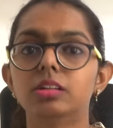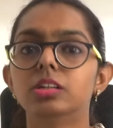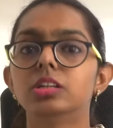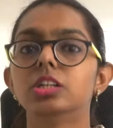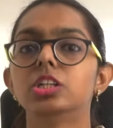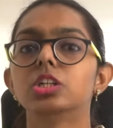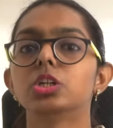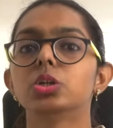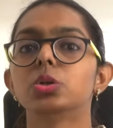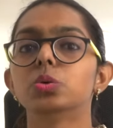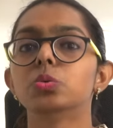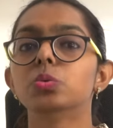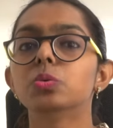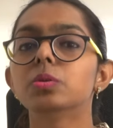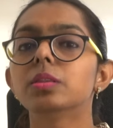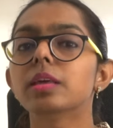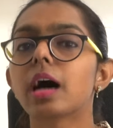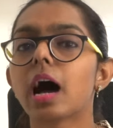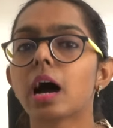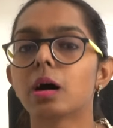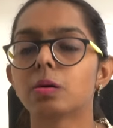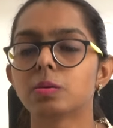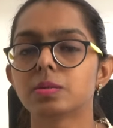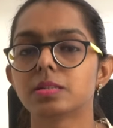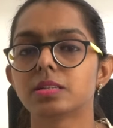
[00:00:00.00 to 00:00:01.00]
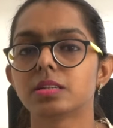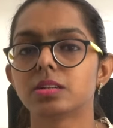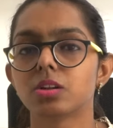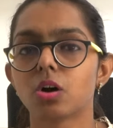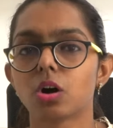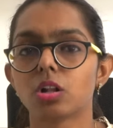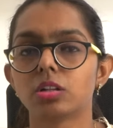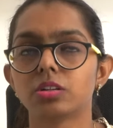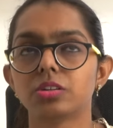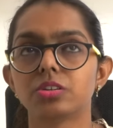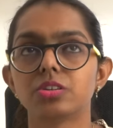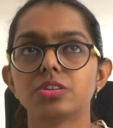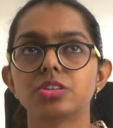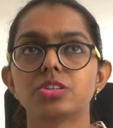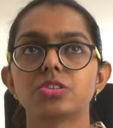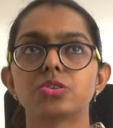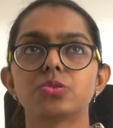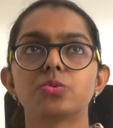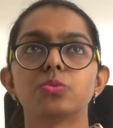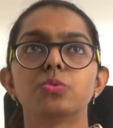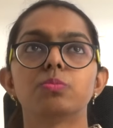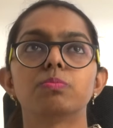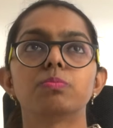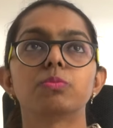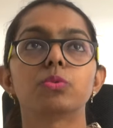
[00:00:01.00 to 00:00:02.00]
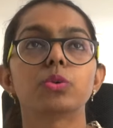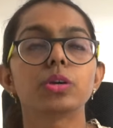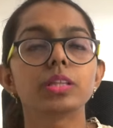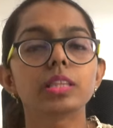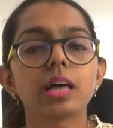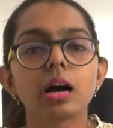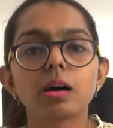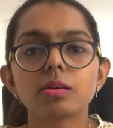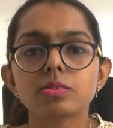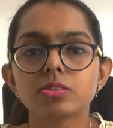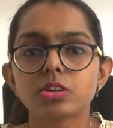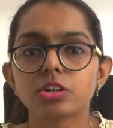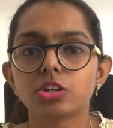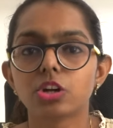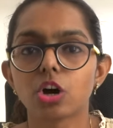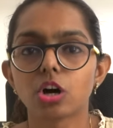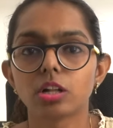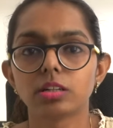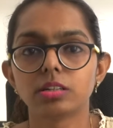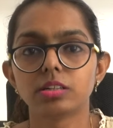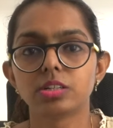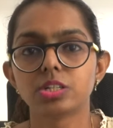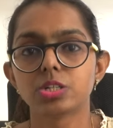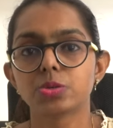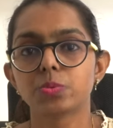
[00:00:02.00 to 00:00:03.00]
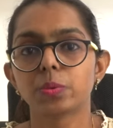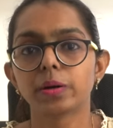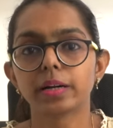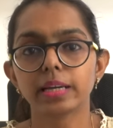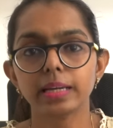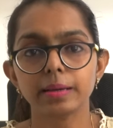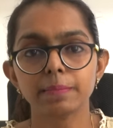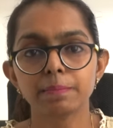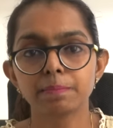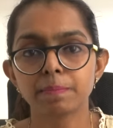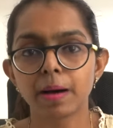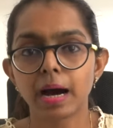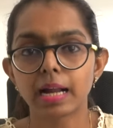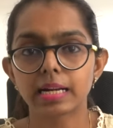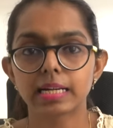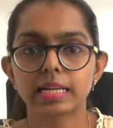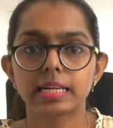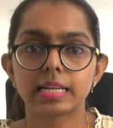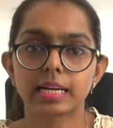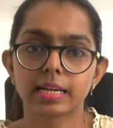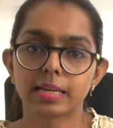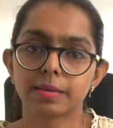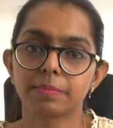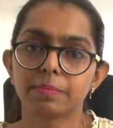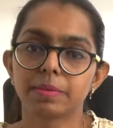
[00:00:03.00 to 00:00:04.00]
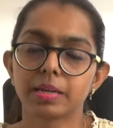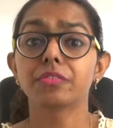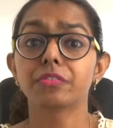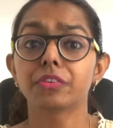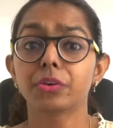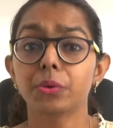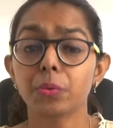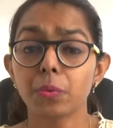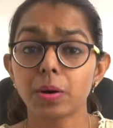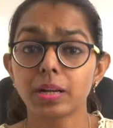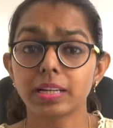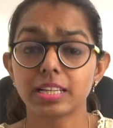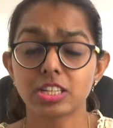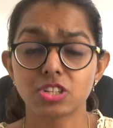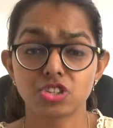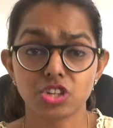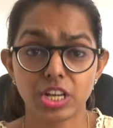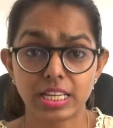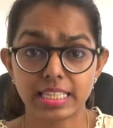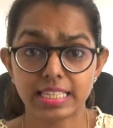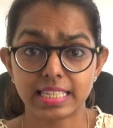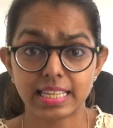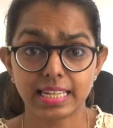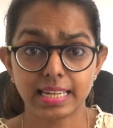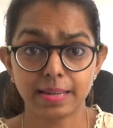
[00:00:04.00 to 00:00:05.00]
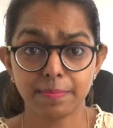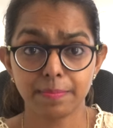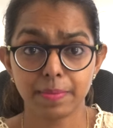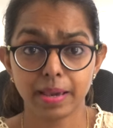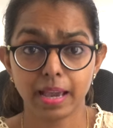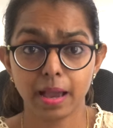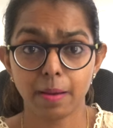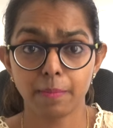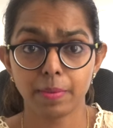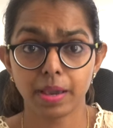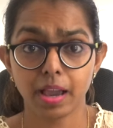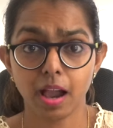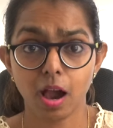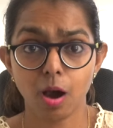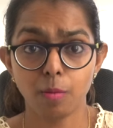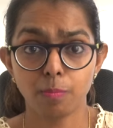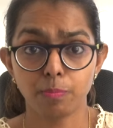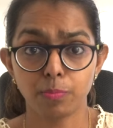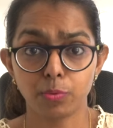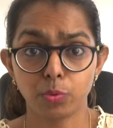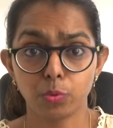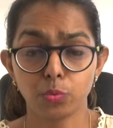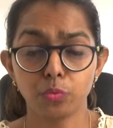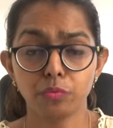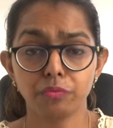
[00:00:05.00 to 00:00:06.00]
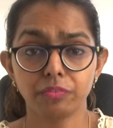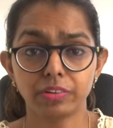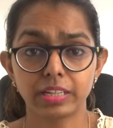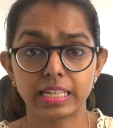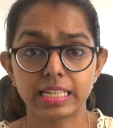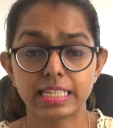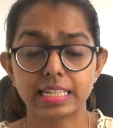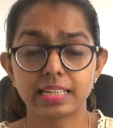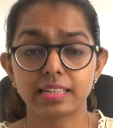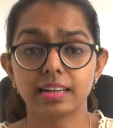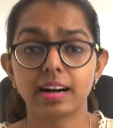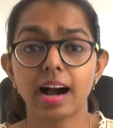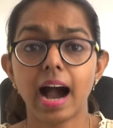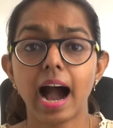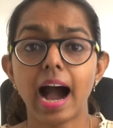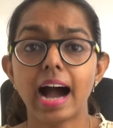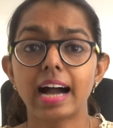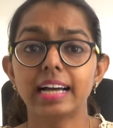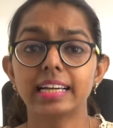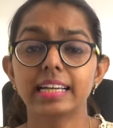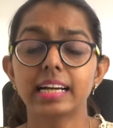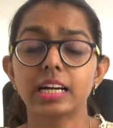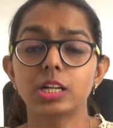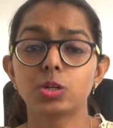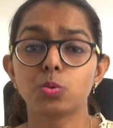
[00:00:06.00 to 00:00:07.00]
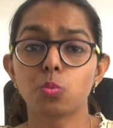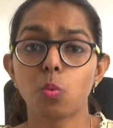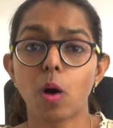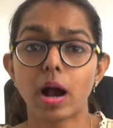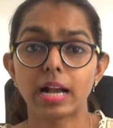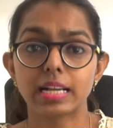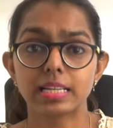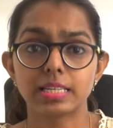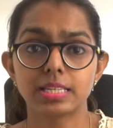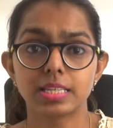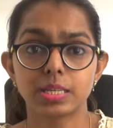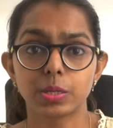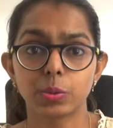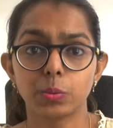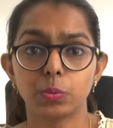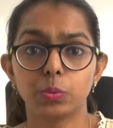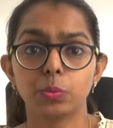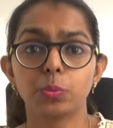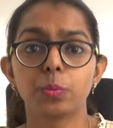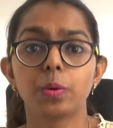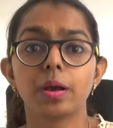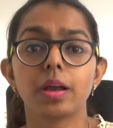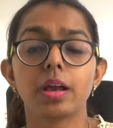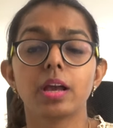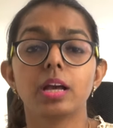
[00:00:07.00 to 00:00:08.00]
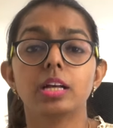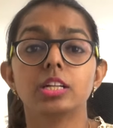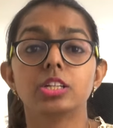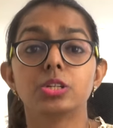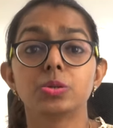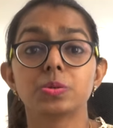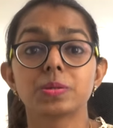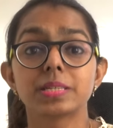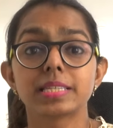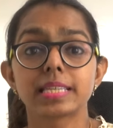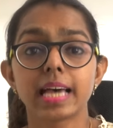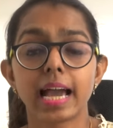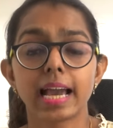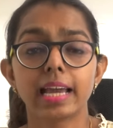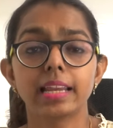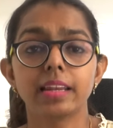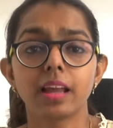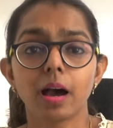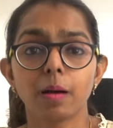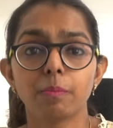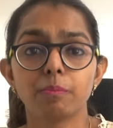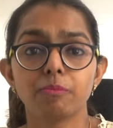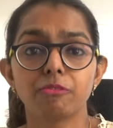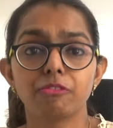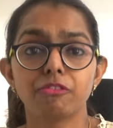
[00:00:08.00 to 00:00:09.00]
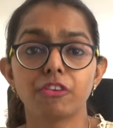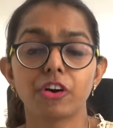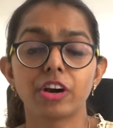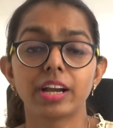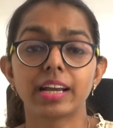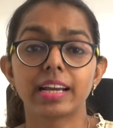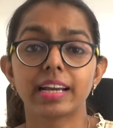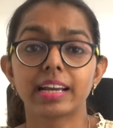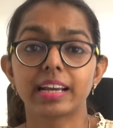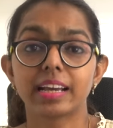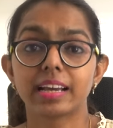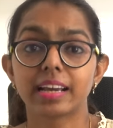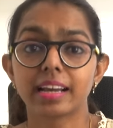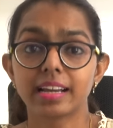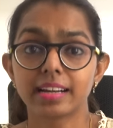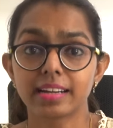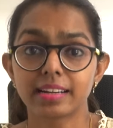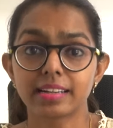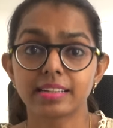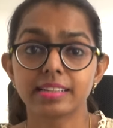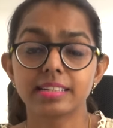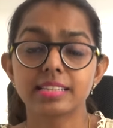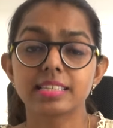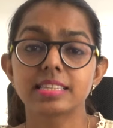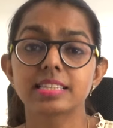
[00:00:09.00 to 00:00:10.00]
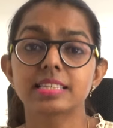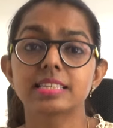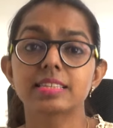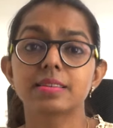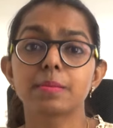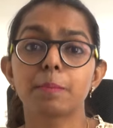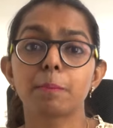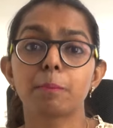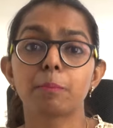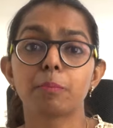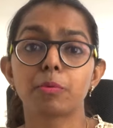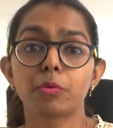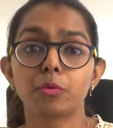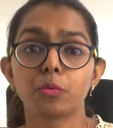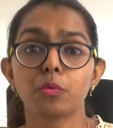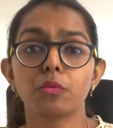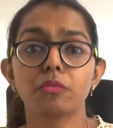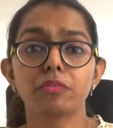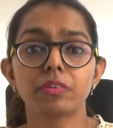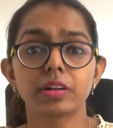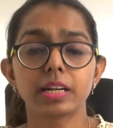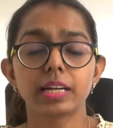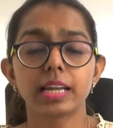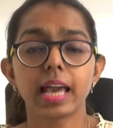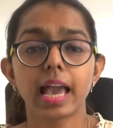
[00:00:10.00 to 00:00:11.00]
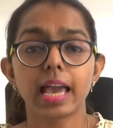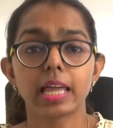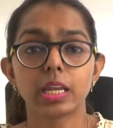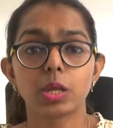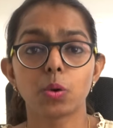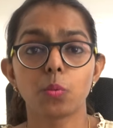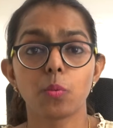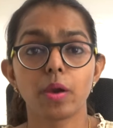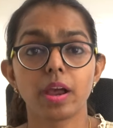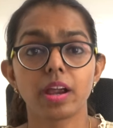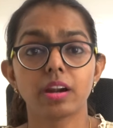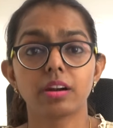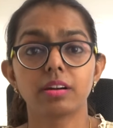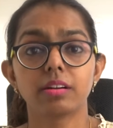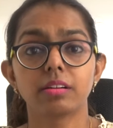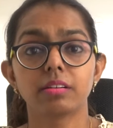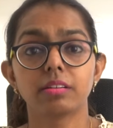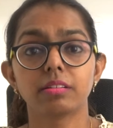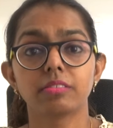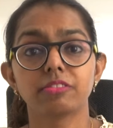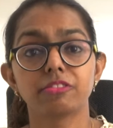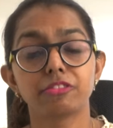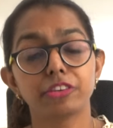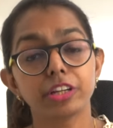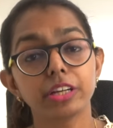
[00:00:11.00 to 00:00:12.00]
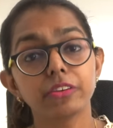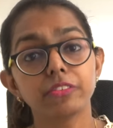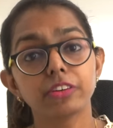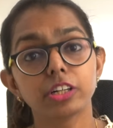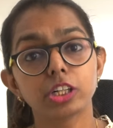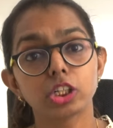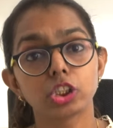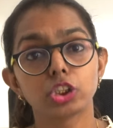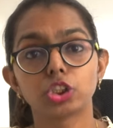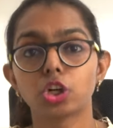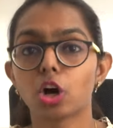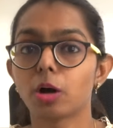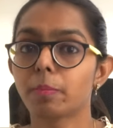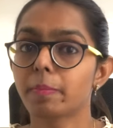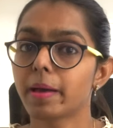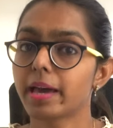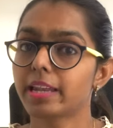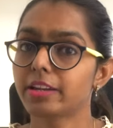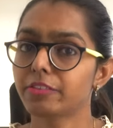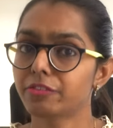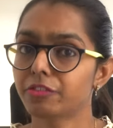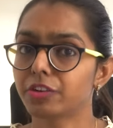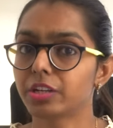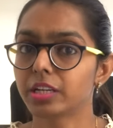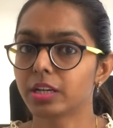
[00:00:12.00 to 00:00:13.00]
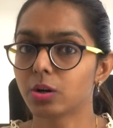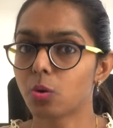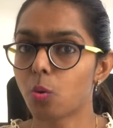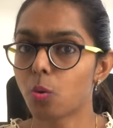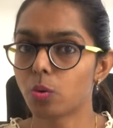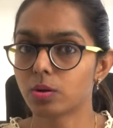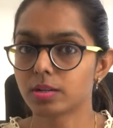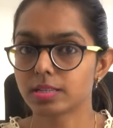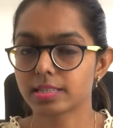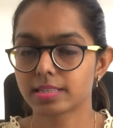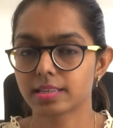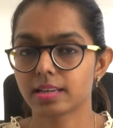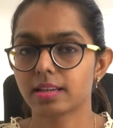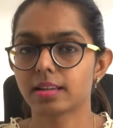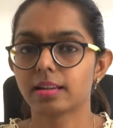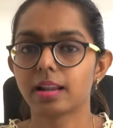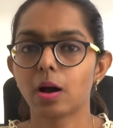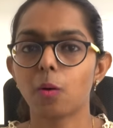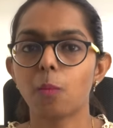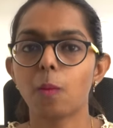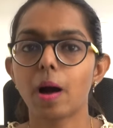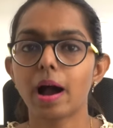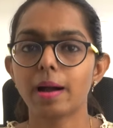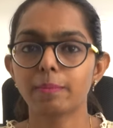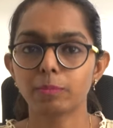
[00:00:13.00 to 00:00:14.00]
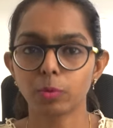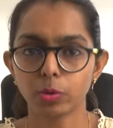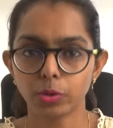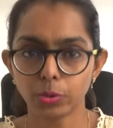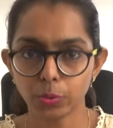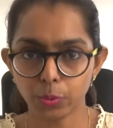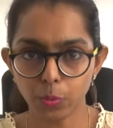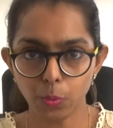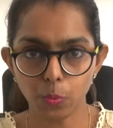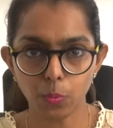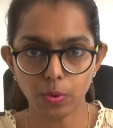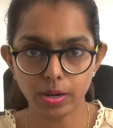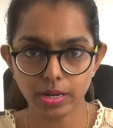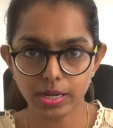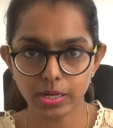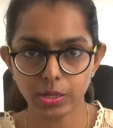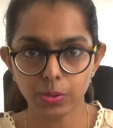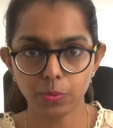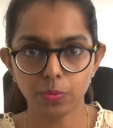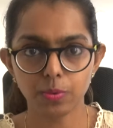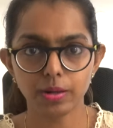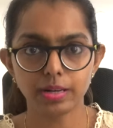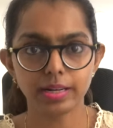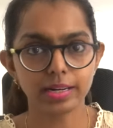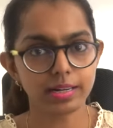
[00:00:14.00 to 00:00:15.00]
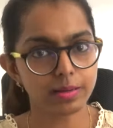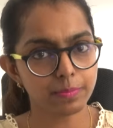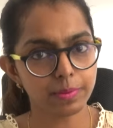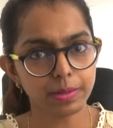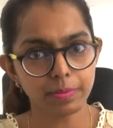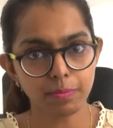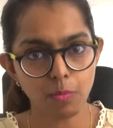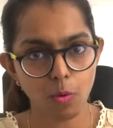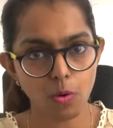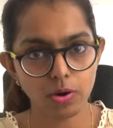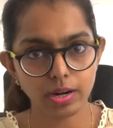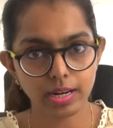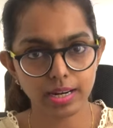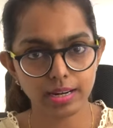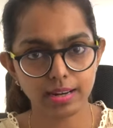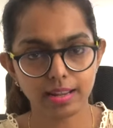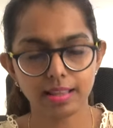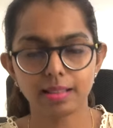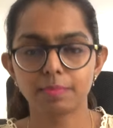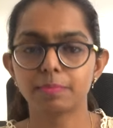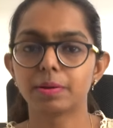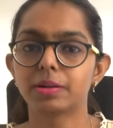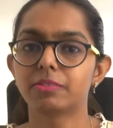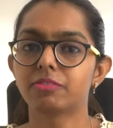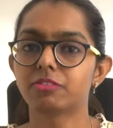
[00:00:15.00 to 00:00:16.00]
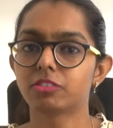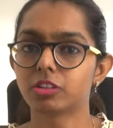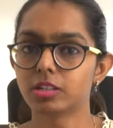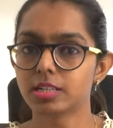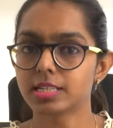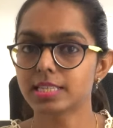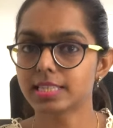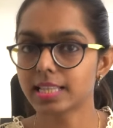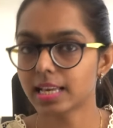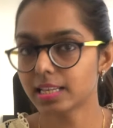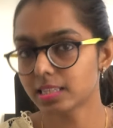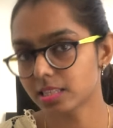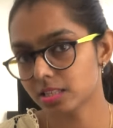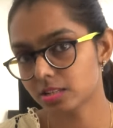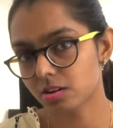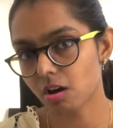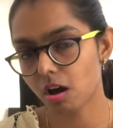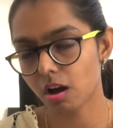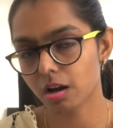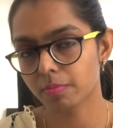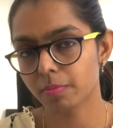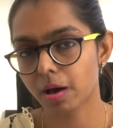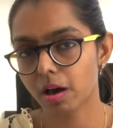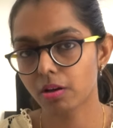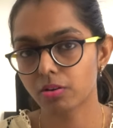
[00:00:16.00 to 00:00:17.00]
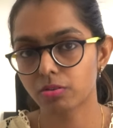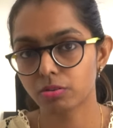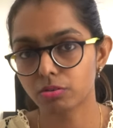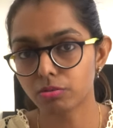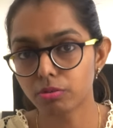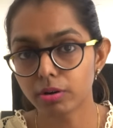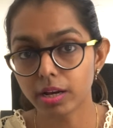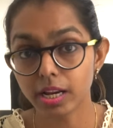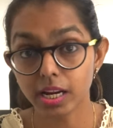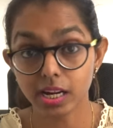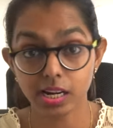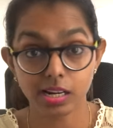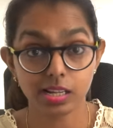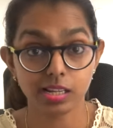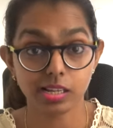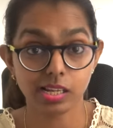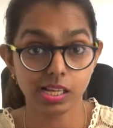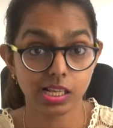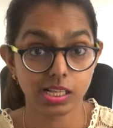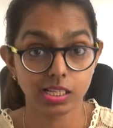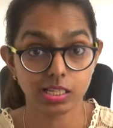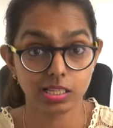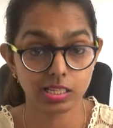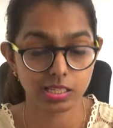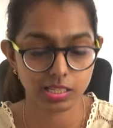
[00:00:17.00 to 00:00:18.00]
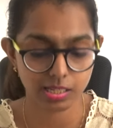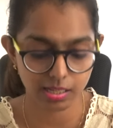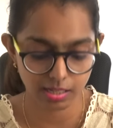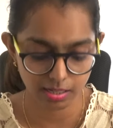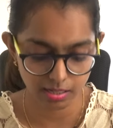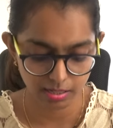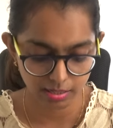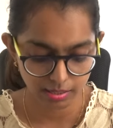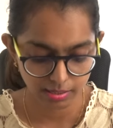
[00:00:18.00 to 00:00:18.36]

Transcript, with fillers: earn $2,000 to $3,000 working part-time. If you are interested in becoming a proofreader, I advise you to sign up for Caitlin's Proofread Anywhere free workshop and a free course. Now, I'm going to go into a little bit more detail, but first, let's talk about who Caitlin is.